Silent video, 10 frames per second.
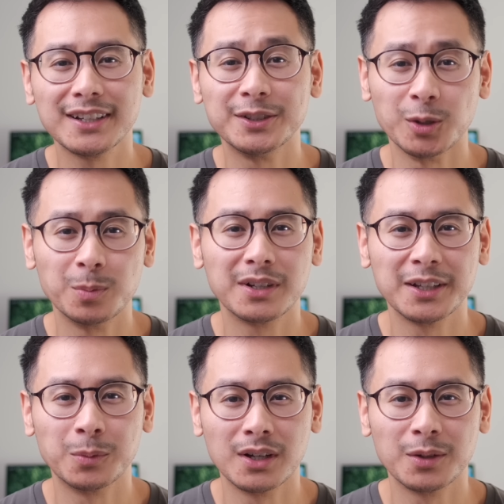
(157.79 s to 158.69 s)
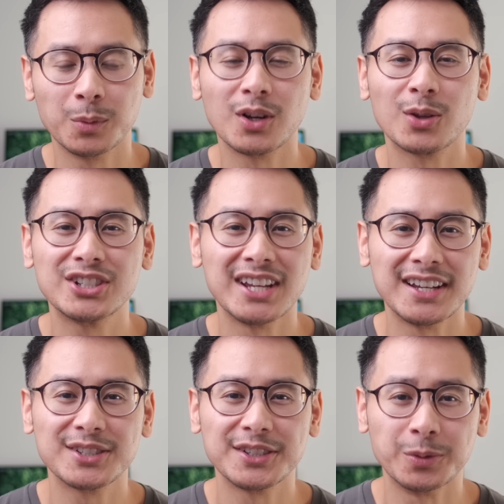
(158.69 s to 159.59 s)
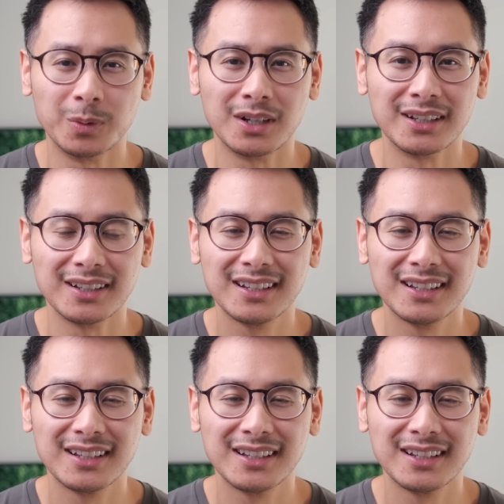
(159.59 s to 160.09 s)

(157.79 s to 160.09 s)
a duplicate one with all the changes that you want.